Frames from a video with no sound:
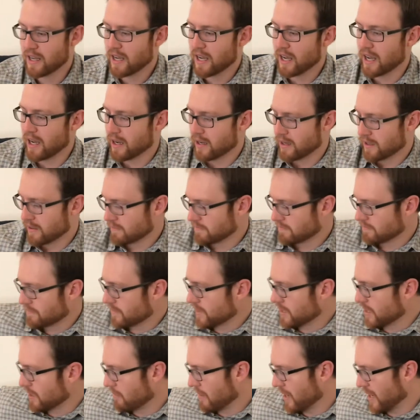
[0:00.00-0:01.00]

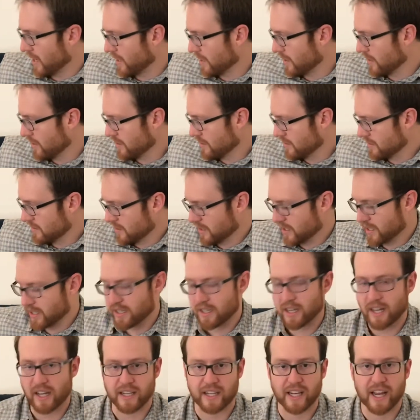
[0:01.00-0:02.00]
to make
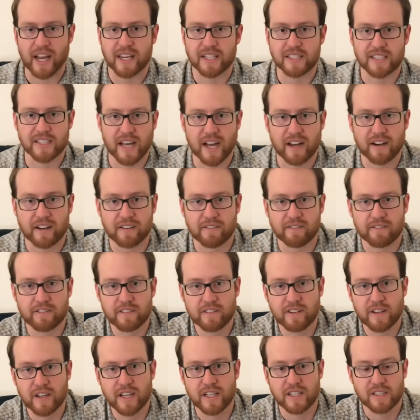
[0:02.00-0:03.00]
a case out of.
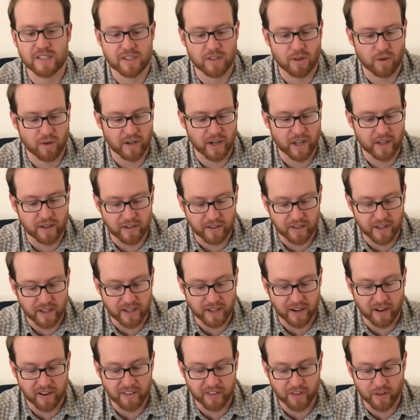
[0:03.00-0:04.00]
And so another thing
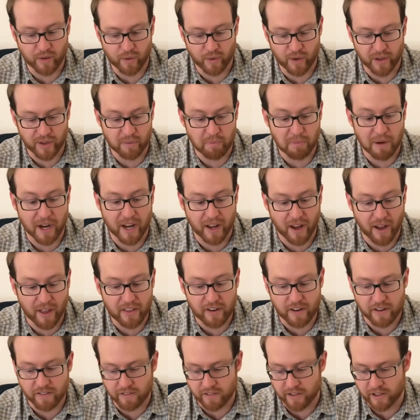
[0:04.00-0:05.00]
that I'll do with my
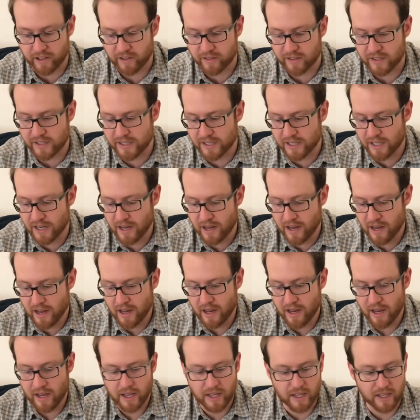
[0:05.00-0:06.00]
other flutes
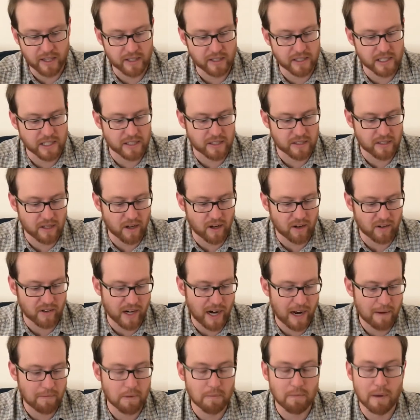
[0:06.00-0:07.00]
is I'll
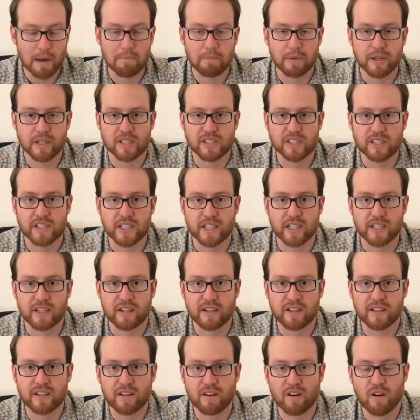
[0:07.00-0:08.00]
wrap them up in a
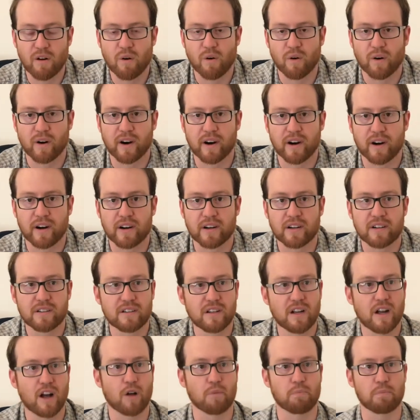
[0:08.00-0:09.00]
shirt, or
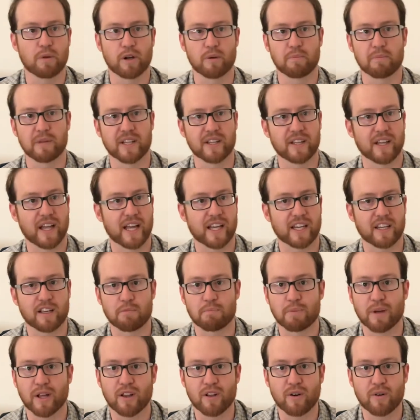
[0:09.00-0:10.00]
I'll put them in like a
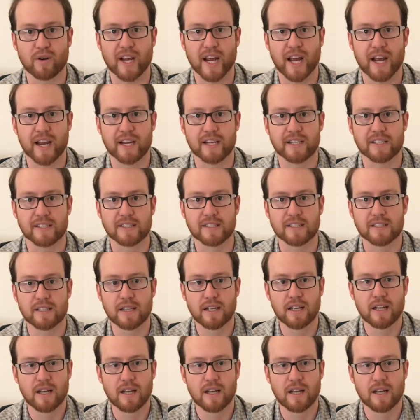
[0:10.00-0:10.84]
pillowcase.